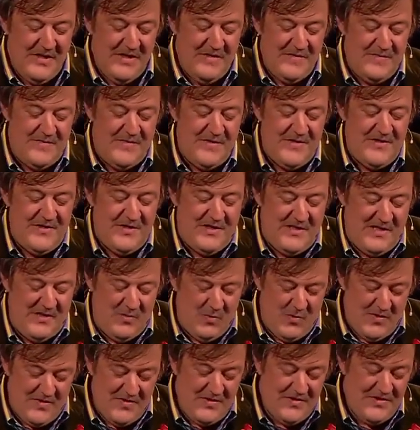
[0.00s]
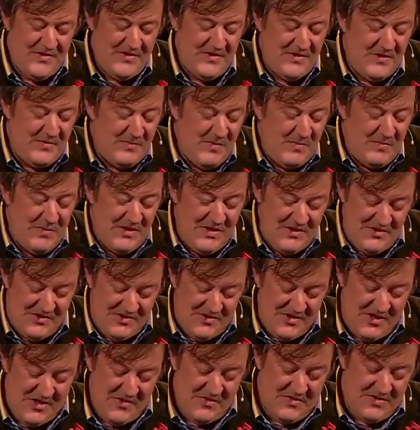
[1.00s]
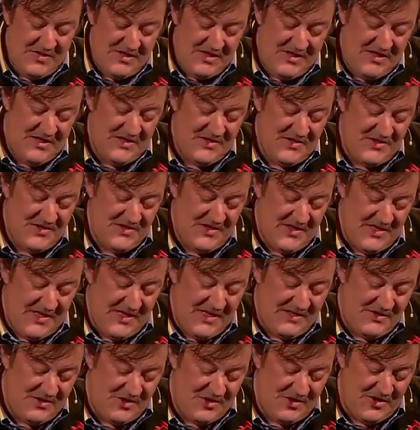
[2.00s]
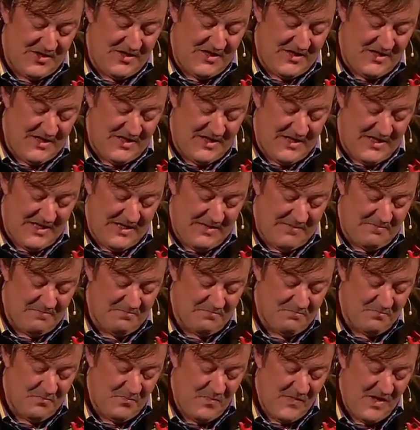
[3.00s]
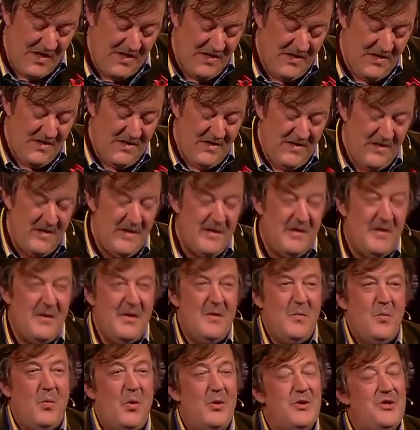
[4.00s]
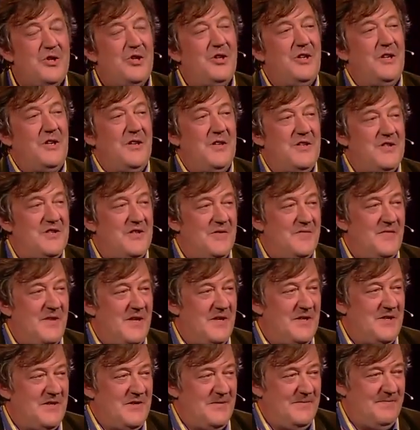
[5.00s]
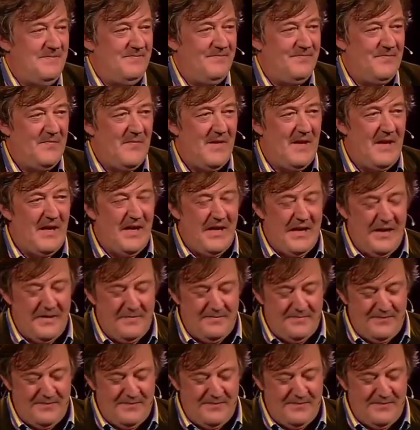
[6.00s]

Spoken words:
physically with us. You'll be pleased to know that he is actually watching this event. He